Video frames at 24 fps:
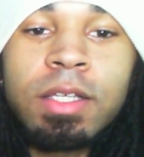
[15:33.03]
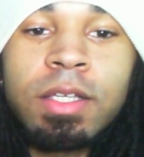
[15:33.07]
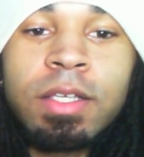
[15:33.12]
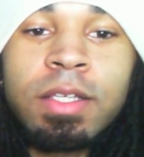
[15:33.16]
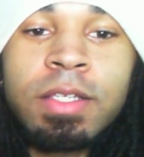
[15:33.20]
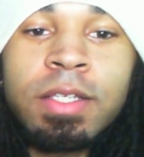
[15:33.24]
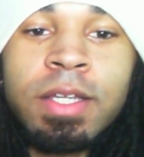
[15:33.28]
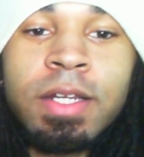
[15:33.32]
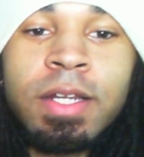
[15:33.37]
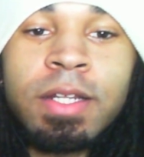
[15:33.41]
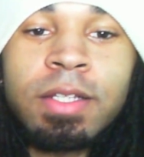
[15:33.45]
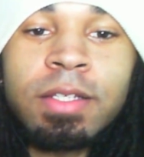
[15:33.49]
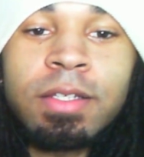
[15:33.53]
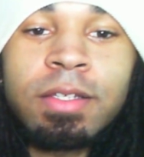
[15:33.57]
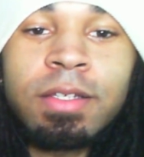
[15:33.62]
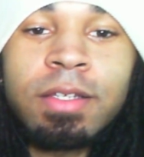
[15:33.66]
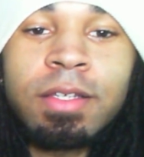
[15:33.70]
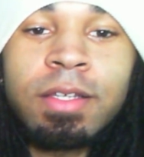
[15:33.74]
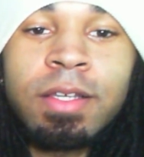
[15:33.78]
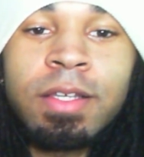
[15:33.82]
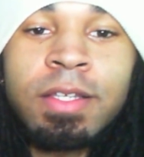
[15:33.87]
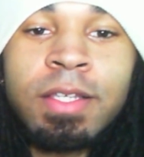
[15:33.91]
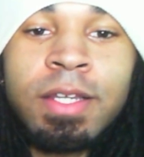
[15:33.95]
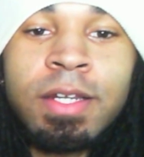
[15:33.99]
It's gonna
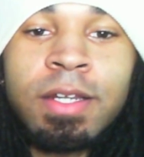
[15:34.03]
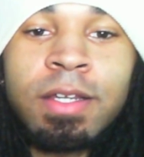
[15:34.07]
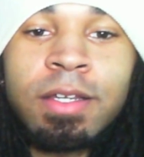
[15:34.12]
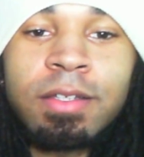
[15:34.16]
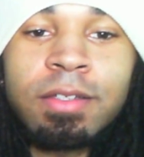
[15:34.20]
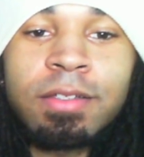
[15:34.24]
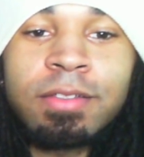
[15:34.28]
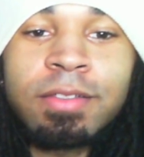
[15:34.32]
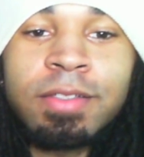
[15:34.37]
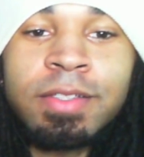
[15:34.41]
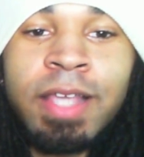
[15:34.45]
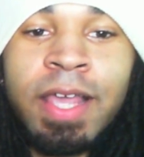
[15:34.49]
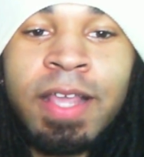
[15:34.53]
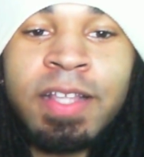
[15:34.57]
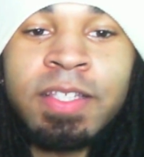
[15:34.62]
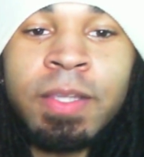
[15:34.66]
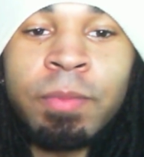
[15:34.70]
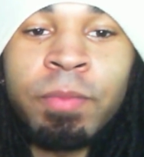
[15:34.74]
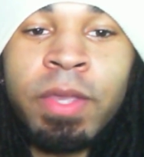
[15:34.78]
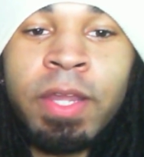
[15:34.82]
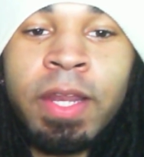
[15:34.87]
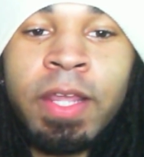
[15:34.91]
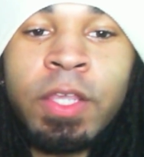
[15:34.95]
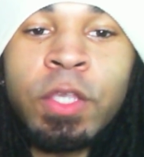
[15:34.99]
take
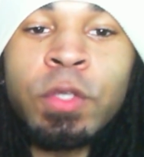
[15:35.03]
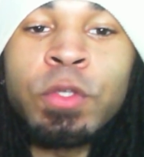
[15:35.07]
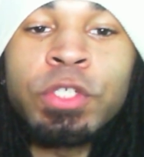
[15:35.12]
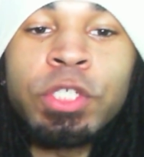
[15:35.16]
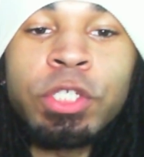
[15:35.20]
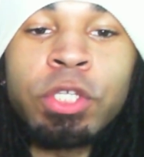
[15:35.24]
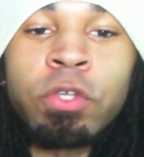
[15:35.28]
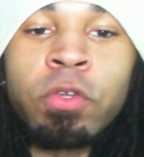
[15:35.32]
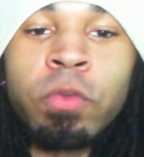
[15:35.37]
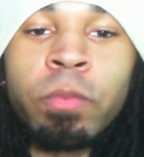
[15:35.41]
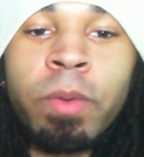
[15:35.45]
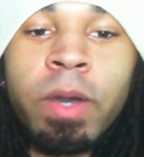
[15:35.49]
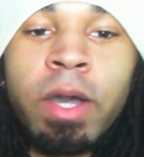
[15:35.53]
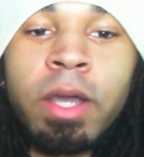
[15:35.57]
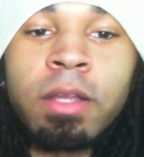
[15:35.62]
some getting used to, but...